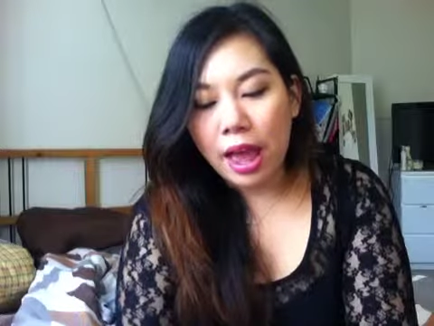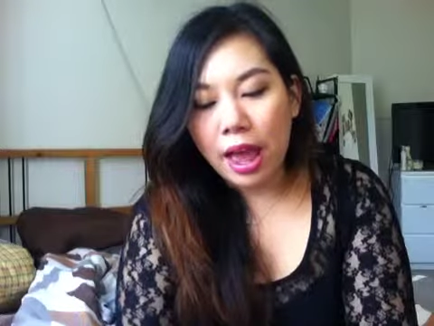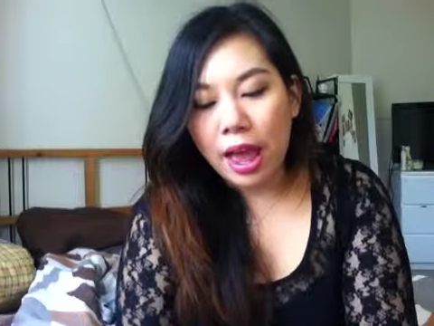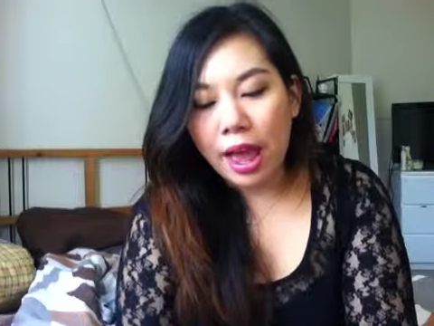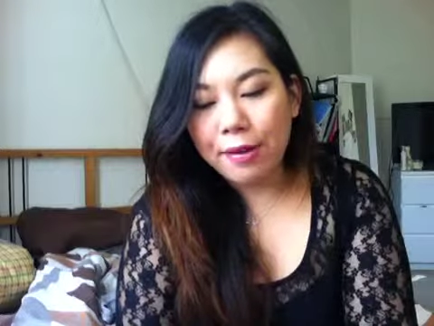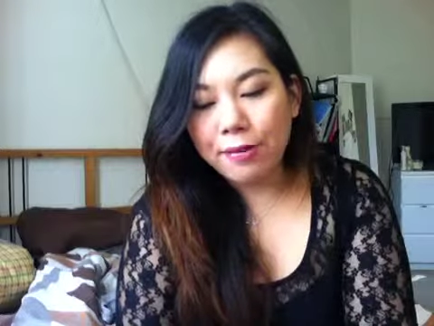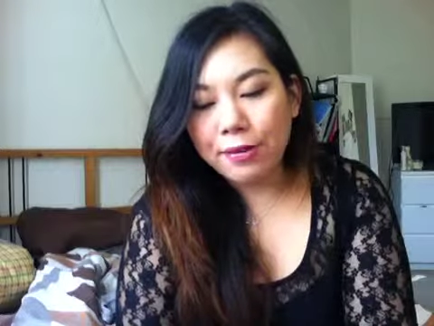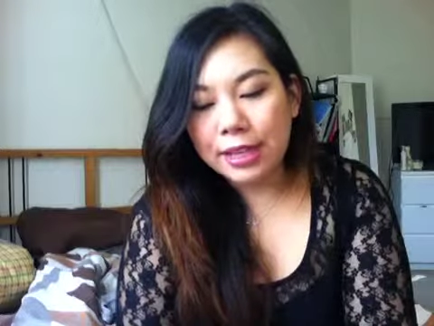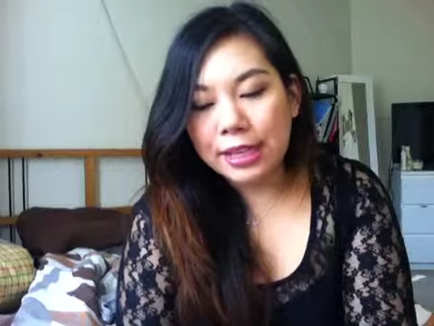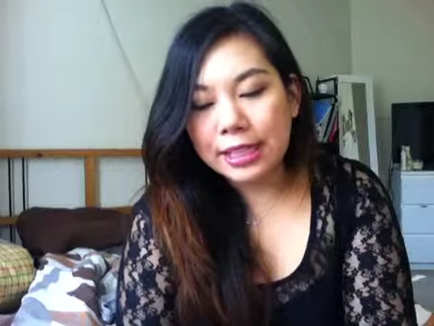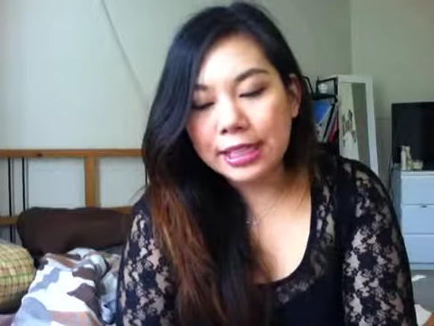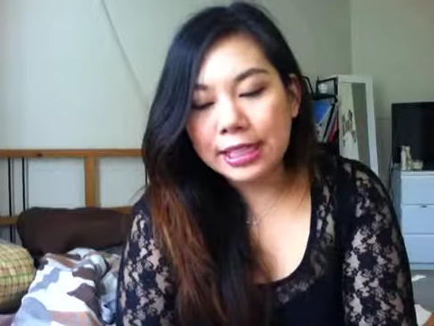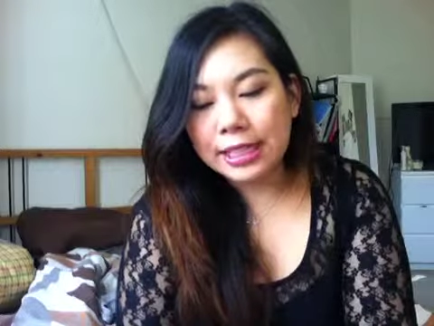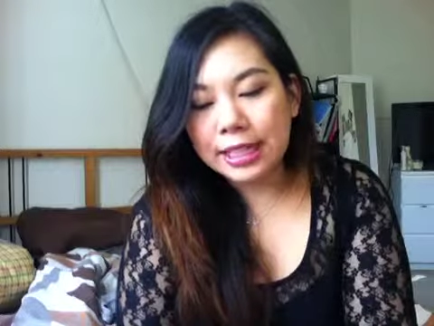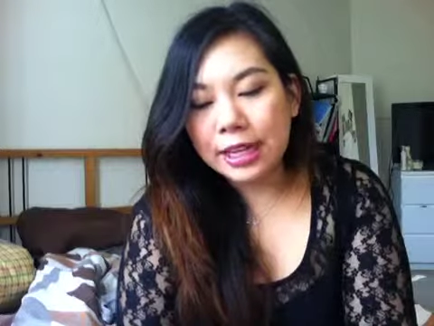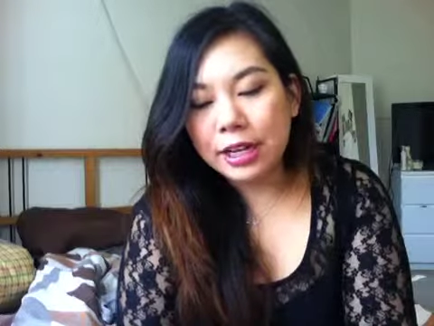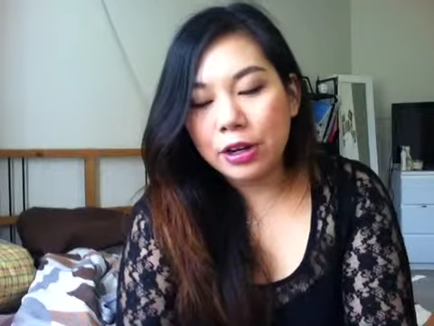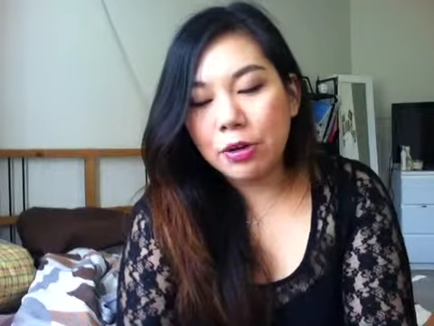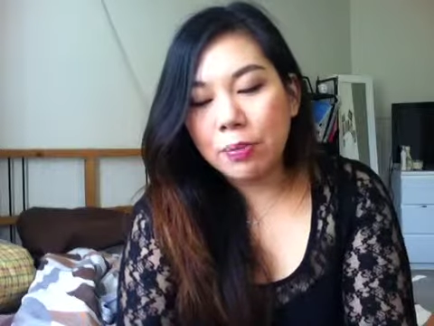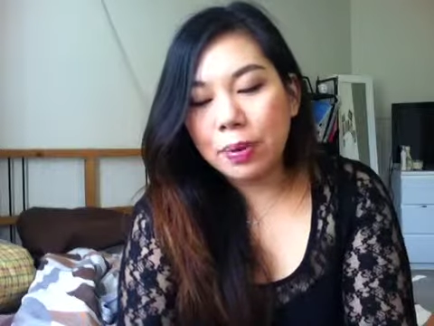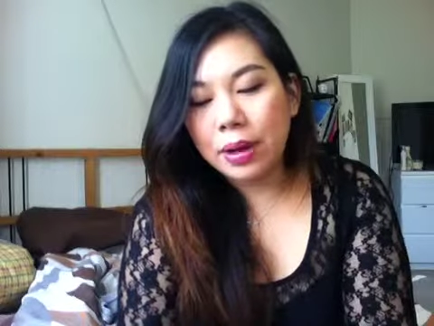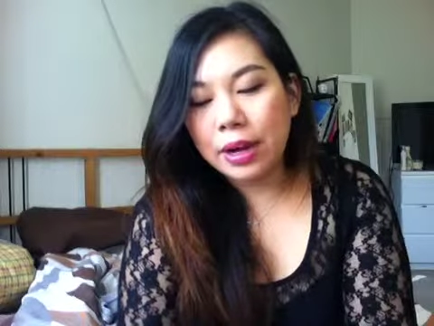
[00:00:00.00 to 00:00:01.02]
have you
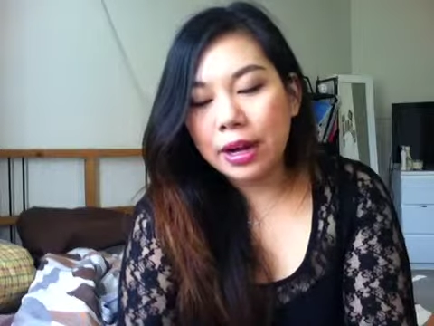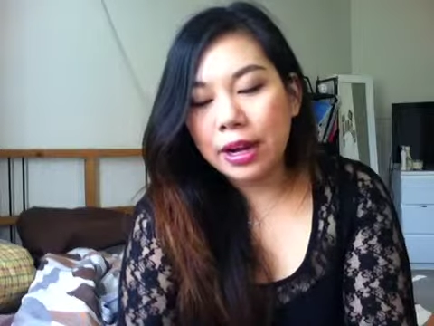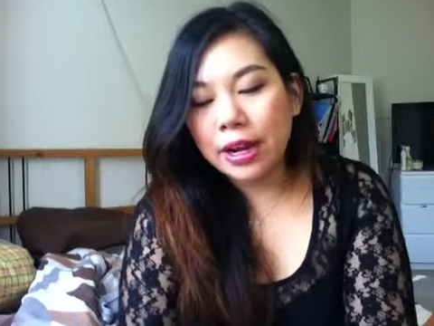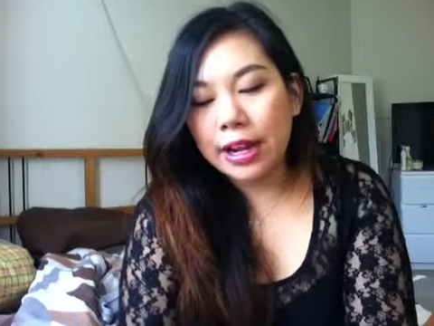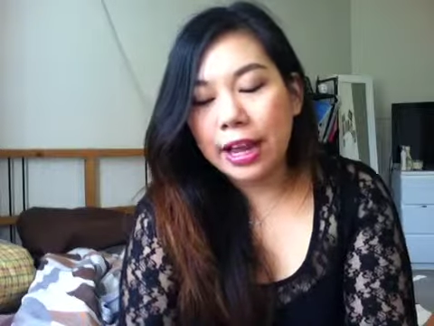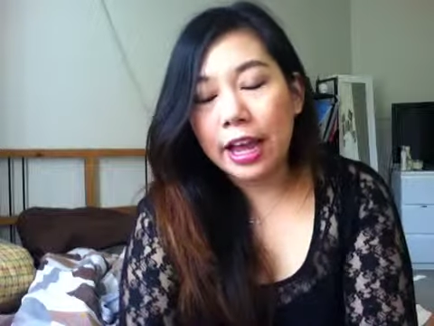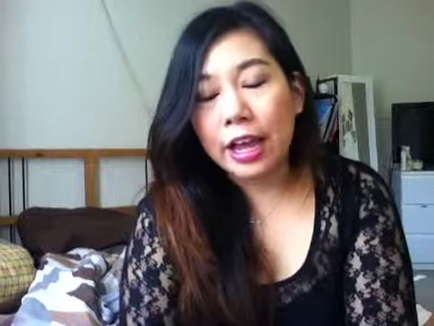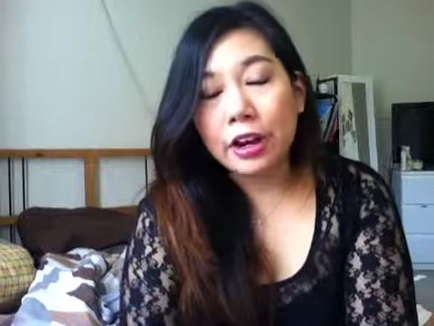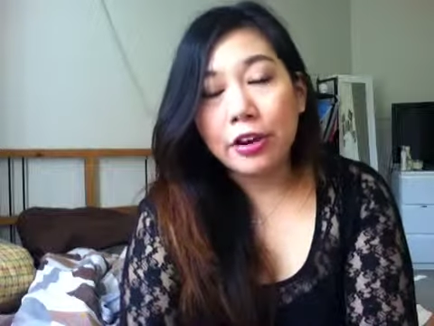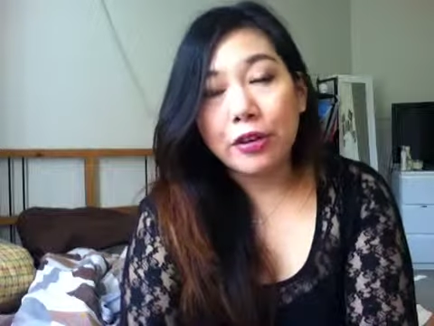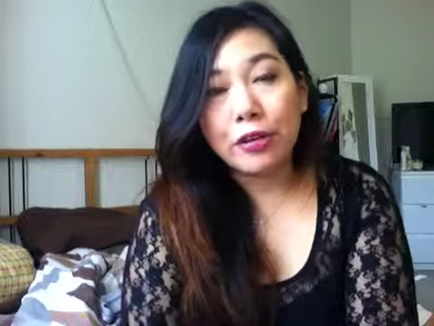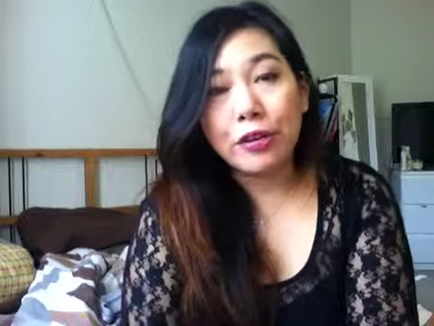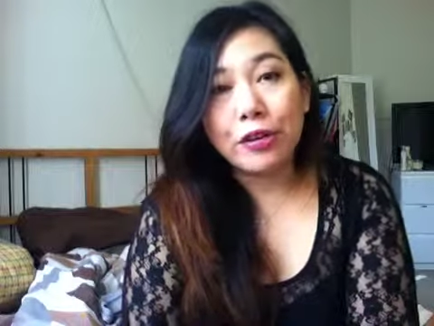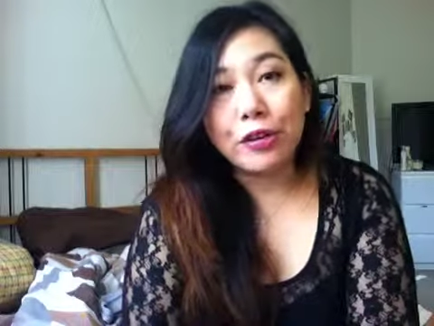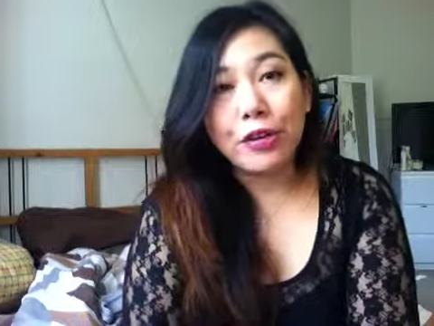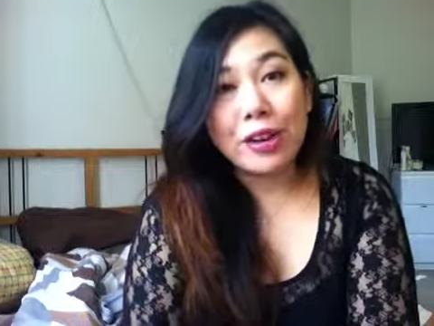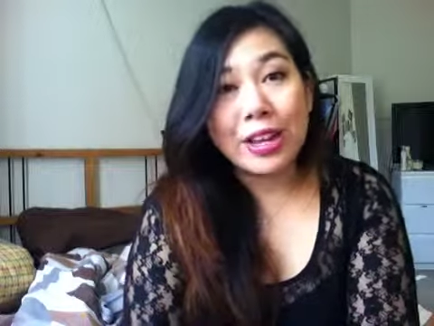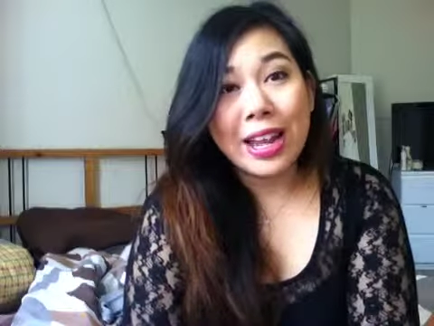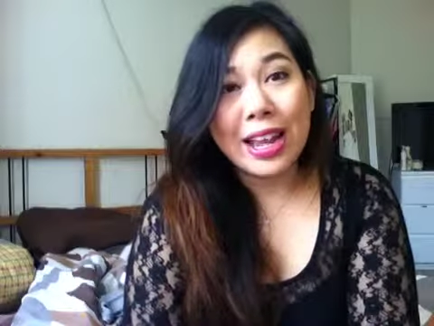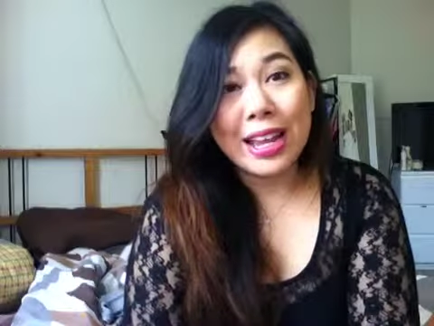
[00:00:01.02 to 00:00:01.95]
seen or petted a kangaroo?